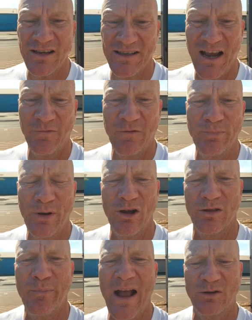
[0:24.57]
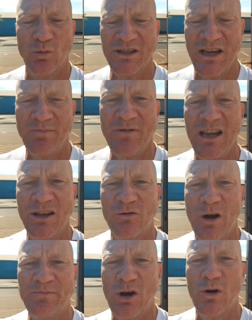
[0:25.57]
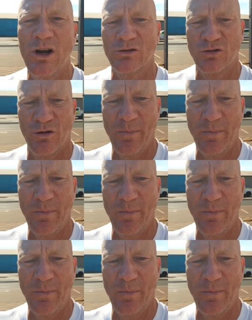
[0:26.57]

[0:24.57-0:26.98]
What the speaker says: from Perth. But what's happening in crypto world?